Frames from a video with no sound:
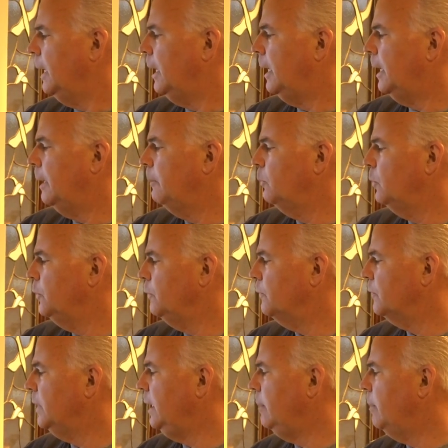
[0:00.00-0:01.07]
Um,
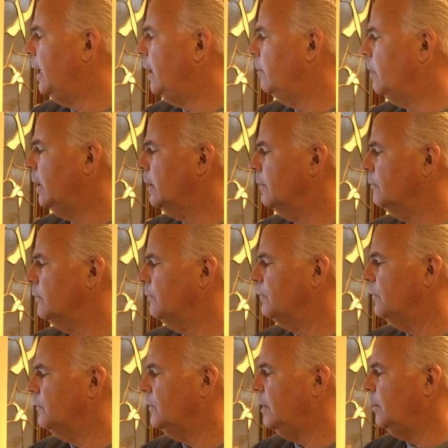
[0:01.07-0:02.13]
reduces key biomarkers of
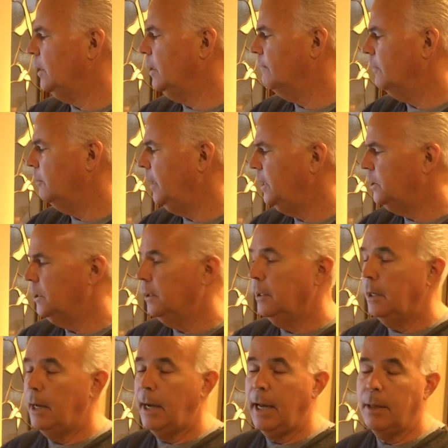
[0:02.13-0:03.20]
systemic inflammation.
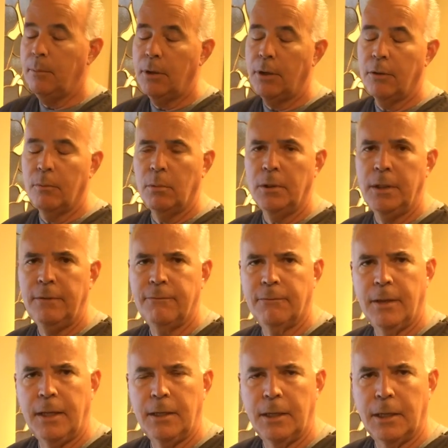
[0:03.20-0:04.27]
I am under the belief
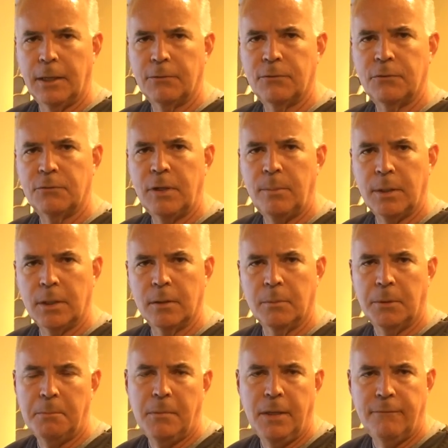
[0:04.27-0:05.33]
that uh, systemic
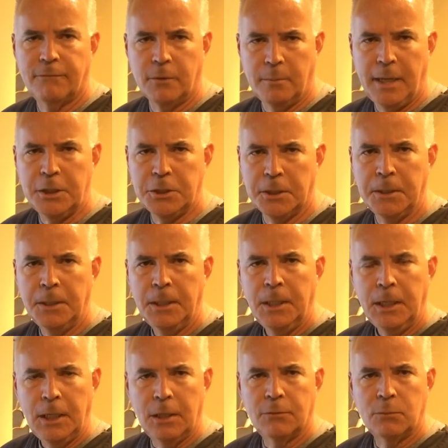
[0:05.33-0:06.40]
inflammation
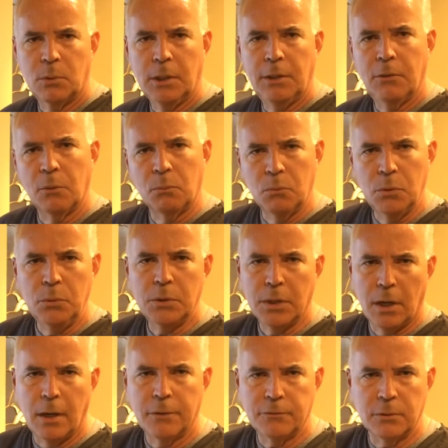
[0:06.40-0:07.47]
is really the root
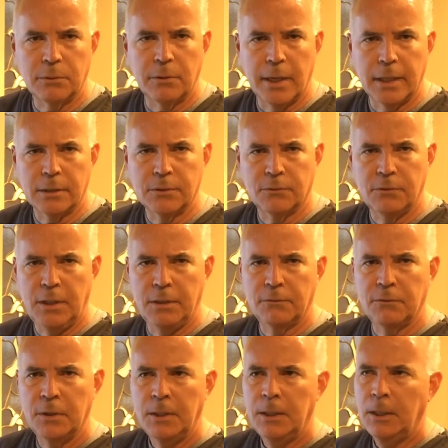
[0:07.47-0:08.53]
cause to chronic
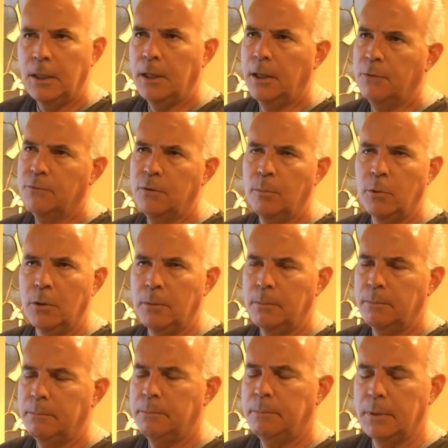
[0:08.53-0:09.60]
disease. A uh, simple
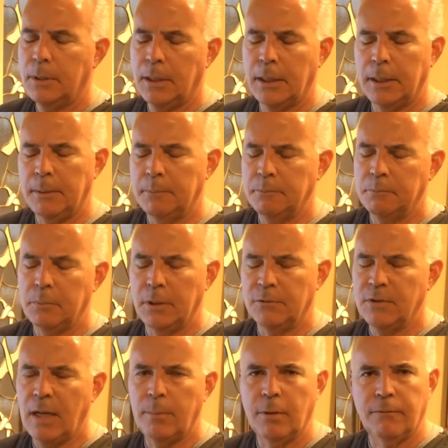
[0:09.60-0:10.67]
um,
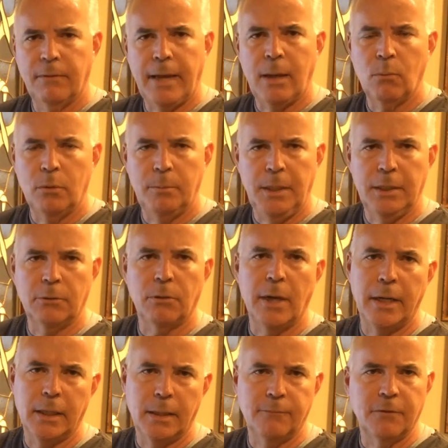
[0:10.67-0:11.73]
example of that would be
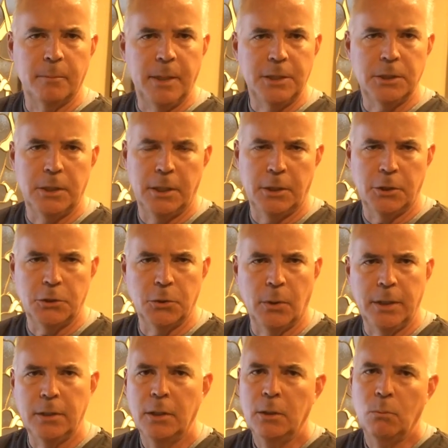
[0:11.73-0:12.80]
chronic inflammation in a
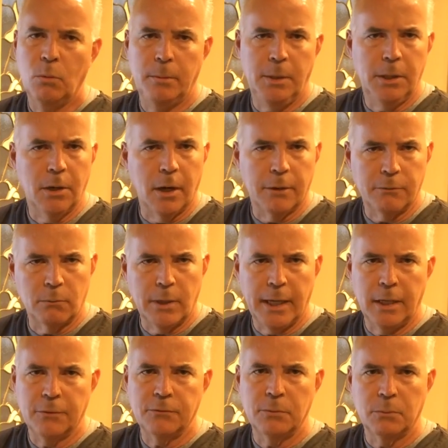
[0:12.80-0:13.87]
joint would be
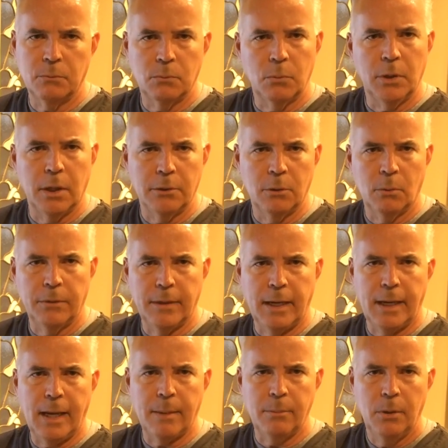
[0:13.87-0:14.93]
arthritis, and we all know what
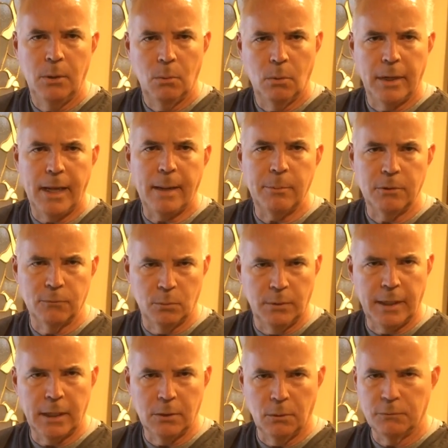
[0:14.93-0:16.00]
that what happens
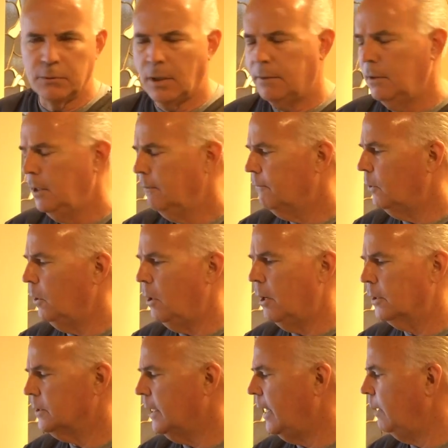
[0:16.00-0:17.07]
when that goes on for a
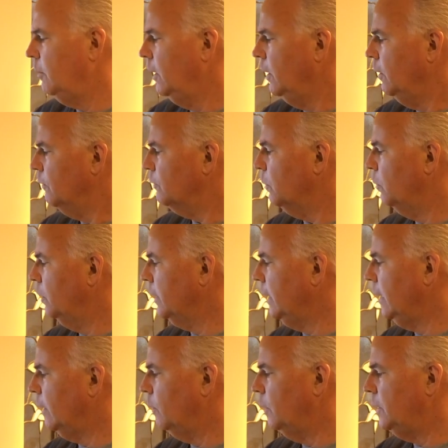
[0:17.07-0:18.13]
long time. So we're
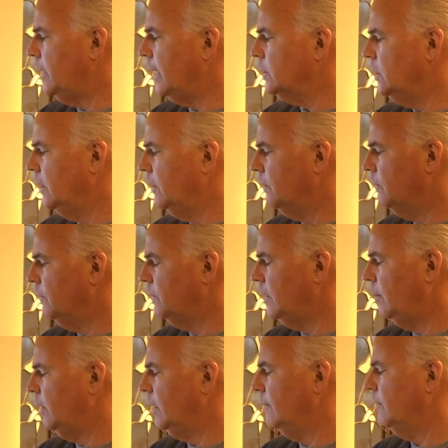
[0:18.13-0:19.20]
looking at reduction in
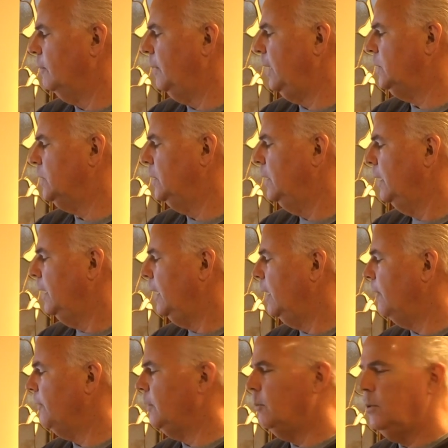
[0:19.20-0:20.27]
systemic inflammation,
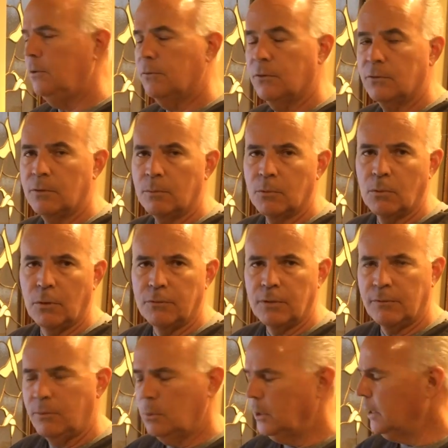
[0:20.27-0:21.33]
healthy immune system. Of
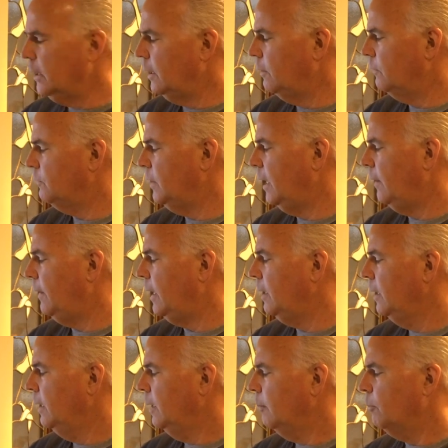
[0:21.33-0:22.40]
course, everyone can understand
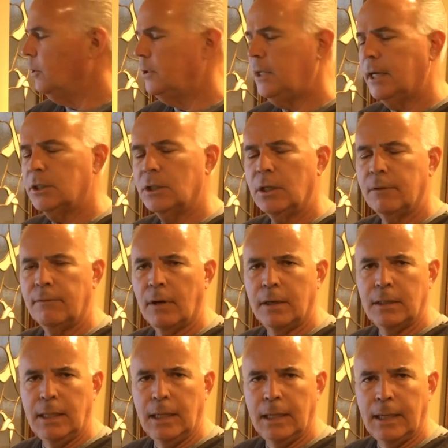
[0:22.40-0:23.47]
that. Protection of
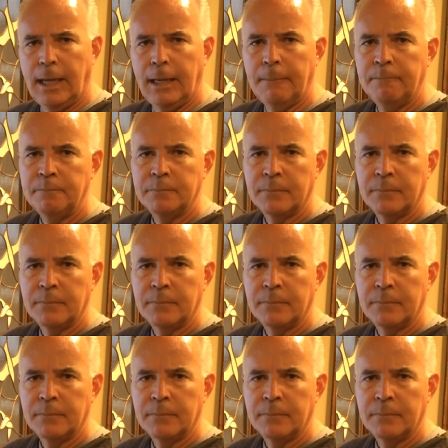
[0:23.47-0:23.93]
our DNA.